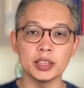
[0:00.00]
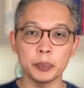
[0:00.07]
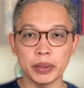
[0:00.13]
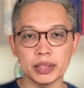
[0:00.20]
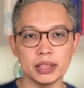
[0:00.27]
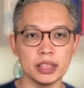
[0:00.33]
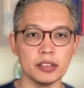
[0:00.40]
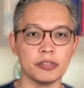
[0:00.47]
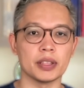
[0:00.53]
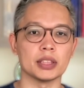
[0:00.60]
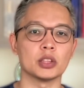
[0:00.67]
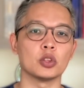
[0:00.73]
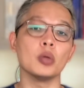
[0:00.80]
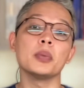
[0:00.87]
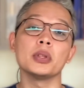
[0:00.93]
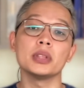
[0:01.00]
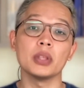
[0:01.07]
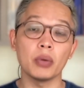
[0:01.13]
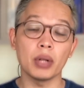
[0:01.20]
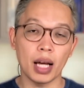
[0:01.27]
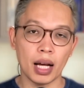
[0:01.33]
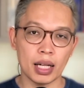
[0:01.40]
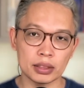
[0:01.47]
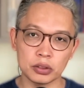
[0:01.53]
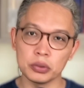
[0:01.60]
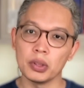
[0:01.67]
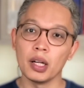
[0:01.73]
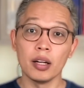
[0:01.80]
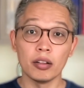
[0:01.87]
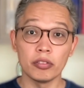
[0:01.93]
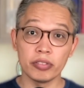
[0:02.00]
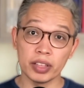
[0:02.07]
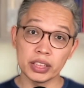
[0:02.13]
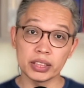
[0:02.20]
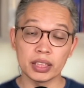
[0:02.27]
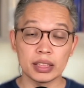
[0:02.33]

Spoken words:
But of course, you won't go around doing tests